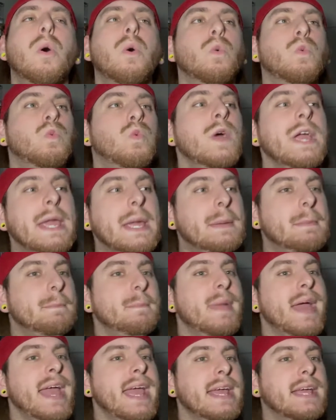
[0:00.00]
We
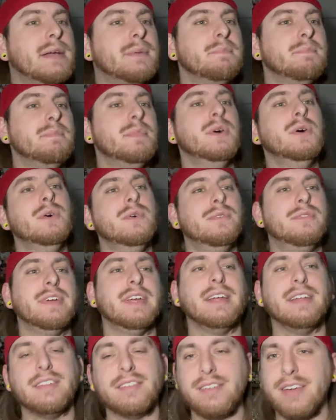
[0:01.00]
make
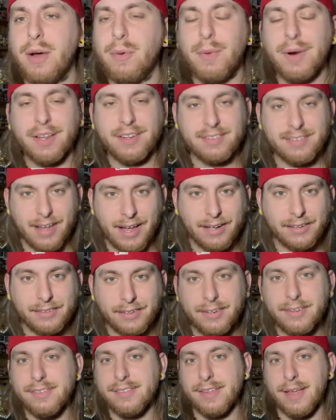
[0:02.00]
movies. Now, what
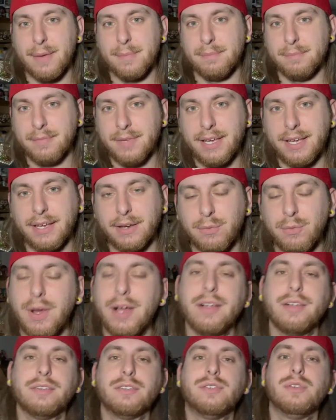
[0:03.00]
exactly does that mean?
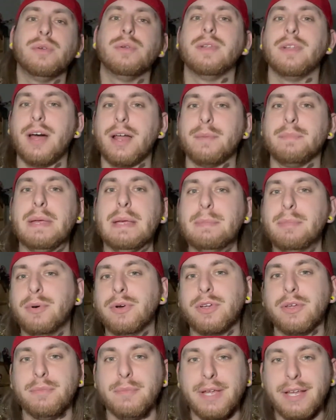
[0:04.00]
Well, to a lot of people,
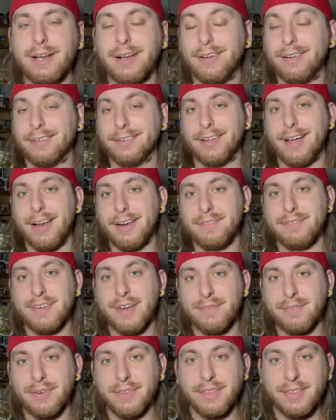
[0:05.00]
it can mean a lot of
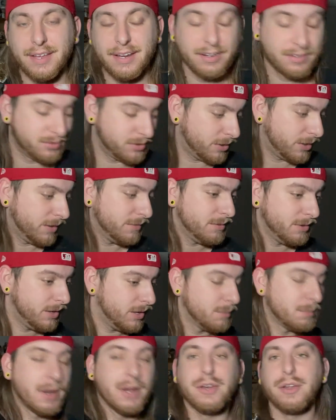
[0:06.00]
different things. Sorry if you
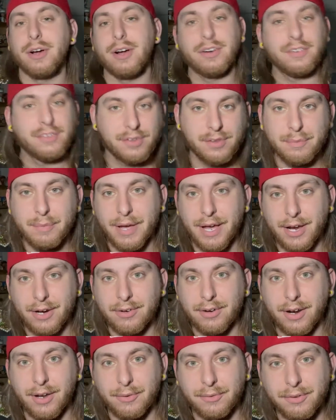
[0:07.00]
hear my dogs in the
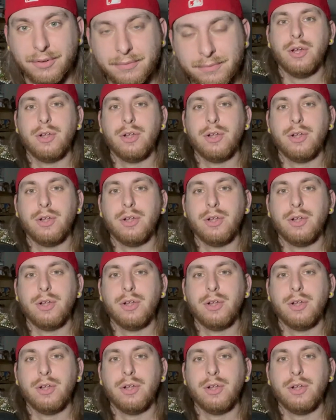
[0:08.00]
background.